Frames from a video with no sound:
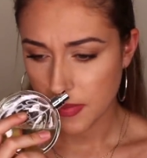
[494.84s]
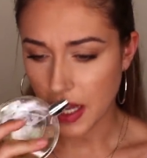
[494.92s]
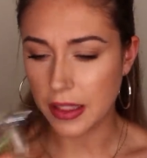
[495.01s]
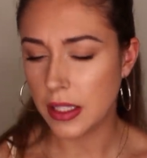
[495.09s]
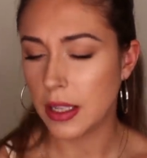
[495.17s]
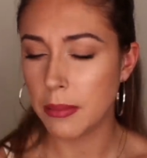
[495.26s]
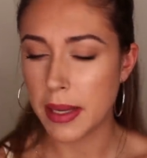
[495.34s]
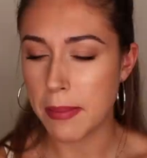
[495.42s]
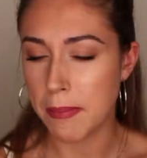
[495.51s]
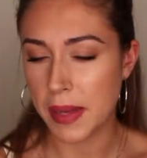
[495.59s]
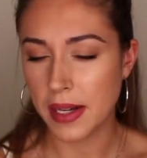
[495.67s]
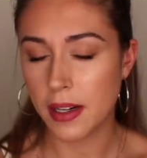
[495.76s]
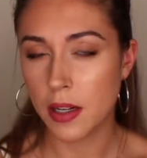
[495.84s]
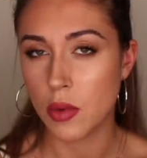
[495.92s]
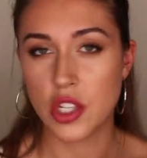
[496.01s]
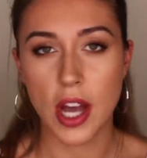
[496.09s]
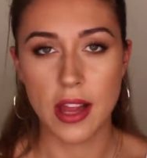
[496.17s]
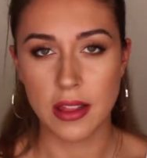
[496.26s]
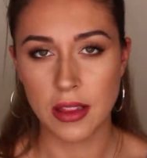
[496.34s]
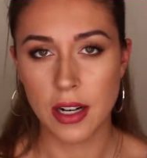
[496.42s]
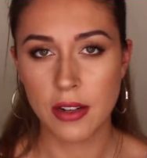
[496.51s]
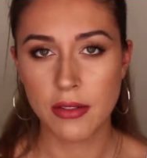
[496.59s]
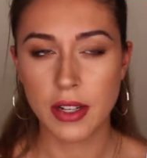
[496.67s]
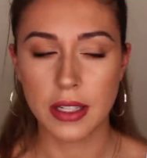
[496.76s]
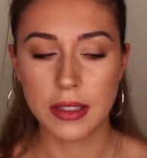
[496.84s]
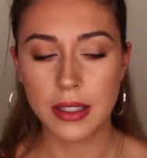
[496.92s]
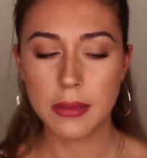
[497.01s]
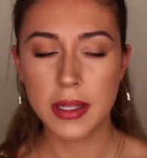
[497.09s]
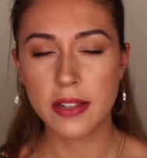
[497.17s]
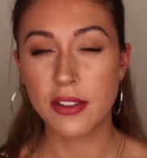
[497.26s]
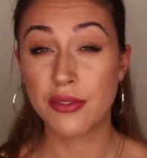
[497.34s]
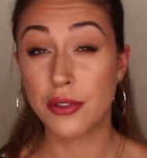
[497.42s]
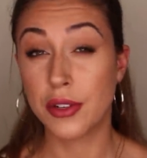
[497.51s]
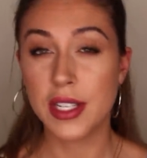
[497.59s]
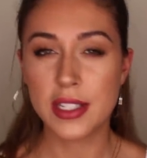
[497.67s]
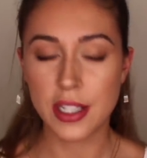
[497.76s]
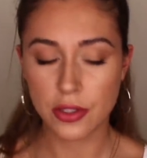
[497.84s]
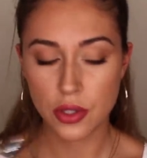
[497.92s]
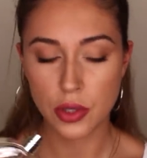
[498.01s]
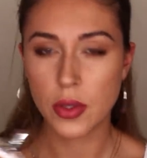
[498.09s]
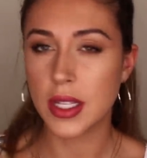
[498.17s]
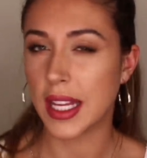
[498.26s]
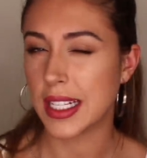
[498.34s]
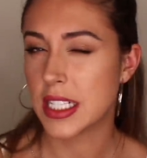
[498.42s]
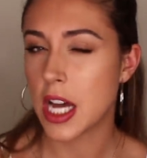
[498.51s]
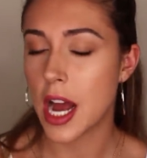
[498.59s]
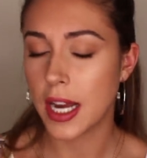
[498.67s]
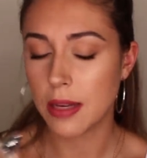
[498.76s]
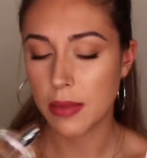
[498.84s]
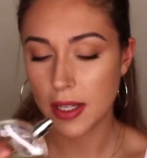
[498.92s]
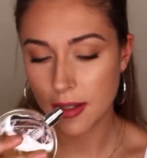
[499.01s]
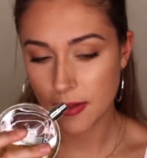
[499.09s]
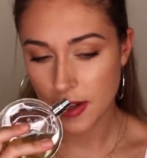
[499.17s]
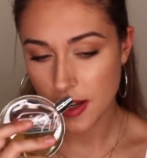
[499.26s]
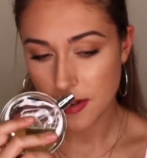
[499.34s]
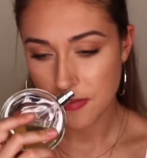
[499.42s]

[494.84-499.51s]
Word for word: a little bit bitter, which I love, a little bit of a fruity touch to it, like tiny bit.